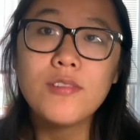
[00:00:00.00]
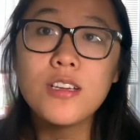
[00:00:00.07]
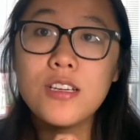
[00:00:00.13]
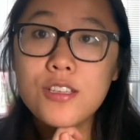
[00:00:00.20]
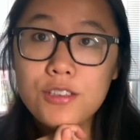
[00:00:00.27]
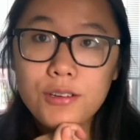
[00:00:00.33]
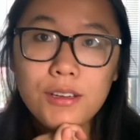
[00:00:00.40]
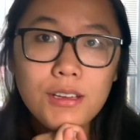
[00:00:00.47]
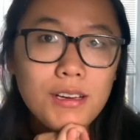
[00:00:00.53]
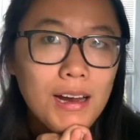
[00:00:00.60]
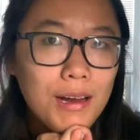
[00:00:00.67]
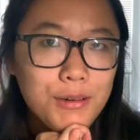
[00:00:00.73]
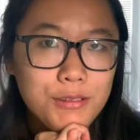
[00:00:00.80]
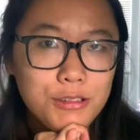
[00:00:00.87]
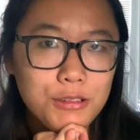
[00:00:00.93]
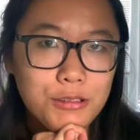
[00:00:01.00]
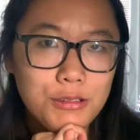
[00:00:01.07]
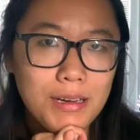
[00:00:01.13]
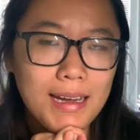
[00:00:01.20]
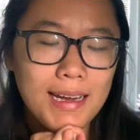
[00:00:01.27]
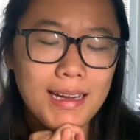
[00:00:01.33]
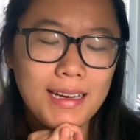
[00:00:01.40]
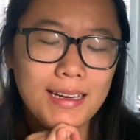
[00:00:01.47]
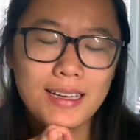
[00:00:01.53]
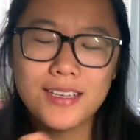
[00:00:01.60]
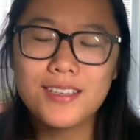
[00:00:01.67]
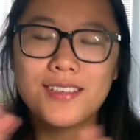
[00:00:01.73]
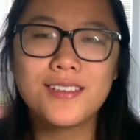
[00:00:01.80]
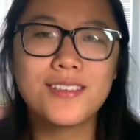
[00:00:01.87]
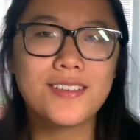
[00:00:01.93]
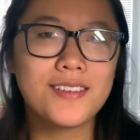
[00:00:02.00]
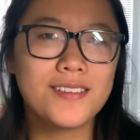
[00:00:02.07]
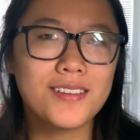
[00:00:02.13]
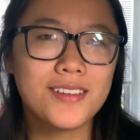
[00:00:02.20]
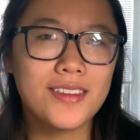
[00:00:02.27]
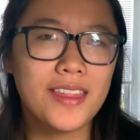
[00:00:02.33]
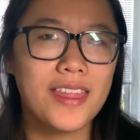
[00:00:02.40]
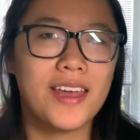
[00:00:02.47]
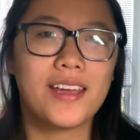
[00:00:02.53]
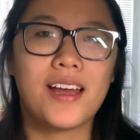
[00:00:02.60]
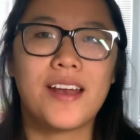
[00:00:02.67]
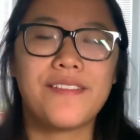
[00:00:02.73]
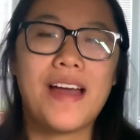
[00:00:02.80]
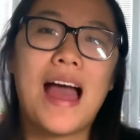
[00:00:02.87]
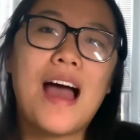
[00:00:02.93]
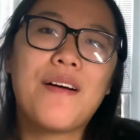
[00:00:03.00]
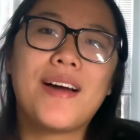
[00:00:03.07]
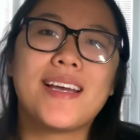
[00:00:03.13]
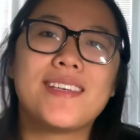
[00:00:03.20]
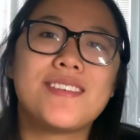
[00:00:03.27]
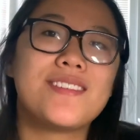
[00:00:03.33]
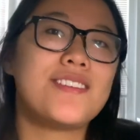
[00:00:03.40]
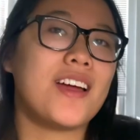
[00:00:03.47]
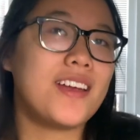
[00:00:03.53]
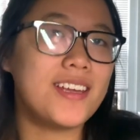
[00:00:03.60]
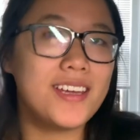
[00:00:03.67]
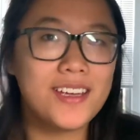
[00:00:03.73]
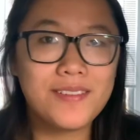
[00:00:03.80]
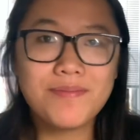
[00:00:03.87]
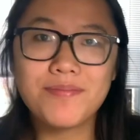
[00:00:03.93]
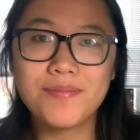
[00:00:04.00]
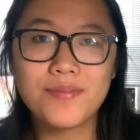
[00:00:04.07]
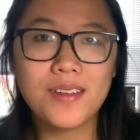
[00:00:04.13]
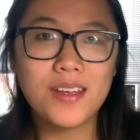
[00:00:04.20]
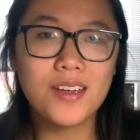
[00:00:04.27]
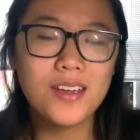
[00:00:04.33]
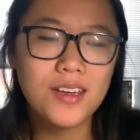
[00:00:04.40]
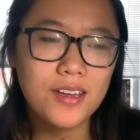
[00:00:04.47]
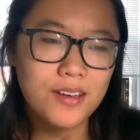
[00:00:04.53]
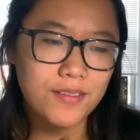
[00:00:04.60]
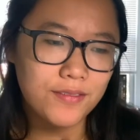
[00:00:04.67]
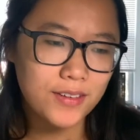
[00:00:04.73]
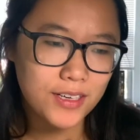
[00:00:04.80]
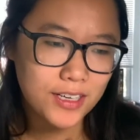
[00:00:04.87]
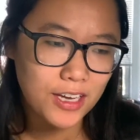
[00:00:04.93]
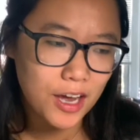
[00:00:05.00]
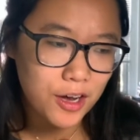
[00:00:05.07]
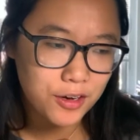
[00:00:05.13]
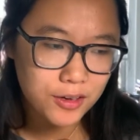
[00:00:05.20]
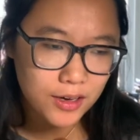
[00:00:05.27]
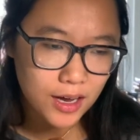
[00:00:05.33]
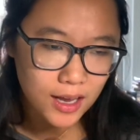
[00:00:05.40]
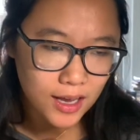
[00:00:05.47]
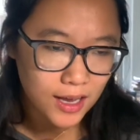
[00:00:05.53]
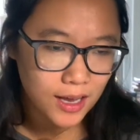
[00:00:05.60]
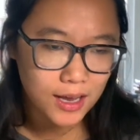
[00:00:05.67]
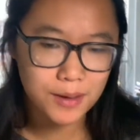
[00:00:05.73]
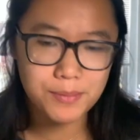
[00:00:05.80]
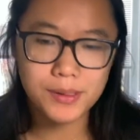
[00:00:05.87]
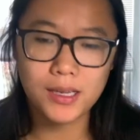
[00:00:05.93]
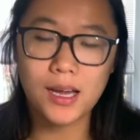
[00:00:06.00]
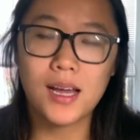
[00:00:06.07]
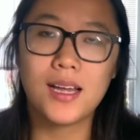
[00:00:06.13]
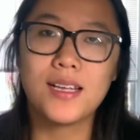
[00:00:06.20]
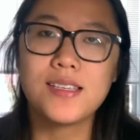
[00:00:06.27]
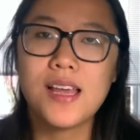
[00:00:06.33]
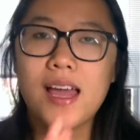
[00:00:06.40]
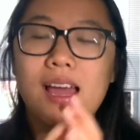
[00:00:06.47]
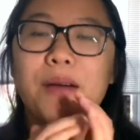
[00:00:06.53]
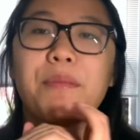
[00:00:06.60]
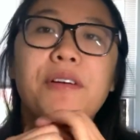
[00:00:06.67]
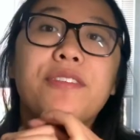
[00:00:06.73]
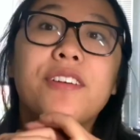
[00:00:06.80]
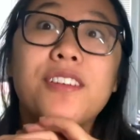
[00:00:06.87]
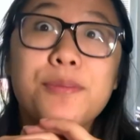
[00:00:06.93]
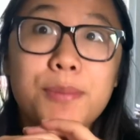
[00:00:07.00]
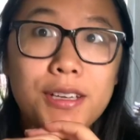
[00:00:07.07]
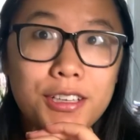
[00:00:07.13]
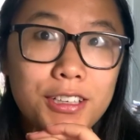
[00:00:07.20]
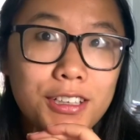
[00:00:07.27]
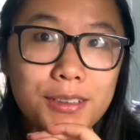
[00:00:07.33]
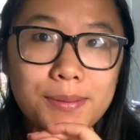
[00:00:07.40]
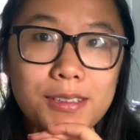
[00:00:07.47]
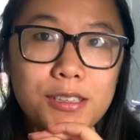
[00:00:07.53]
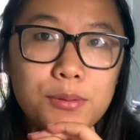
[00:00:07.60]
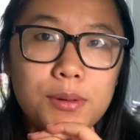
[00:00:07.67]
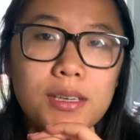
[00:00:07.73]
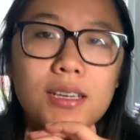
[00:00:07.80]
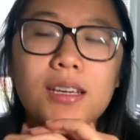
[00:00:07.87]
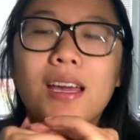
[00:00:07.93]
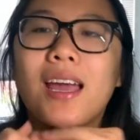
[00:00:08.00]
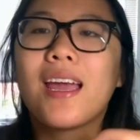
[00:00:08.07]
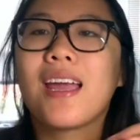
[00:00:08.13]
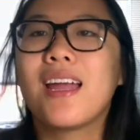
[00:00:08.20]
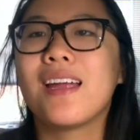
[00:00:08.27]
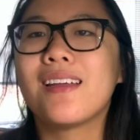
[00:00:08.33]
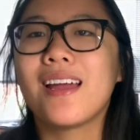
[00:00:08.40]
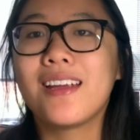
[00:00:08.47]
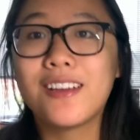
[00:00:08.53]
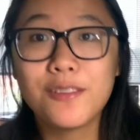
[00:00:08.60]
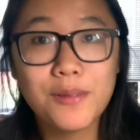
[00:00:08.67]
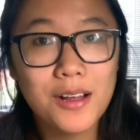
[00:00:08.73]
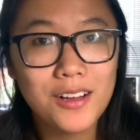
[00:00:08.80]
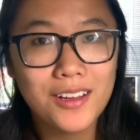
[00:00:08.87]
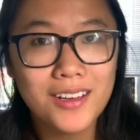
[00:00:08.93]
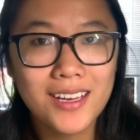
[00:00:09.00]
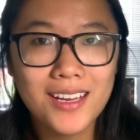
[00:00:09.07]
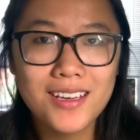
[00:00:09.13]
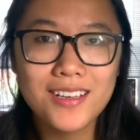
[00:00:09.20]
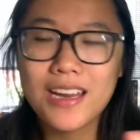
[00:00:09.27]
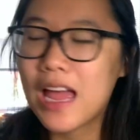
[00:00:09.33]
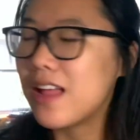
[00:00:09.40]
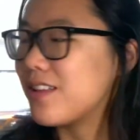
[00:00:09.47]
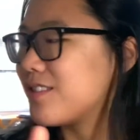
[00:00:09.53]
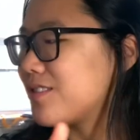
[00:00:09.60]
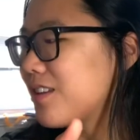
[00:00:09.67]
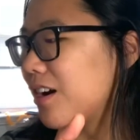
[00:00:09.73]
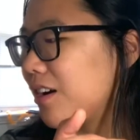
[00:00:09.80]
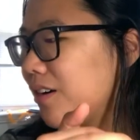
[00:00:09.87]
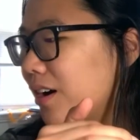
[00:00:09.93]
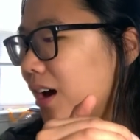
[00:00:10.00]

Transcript: so I thought I would do a kind of how I study video because I had my first midterm this week and I did well on it, and so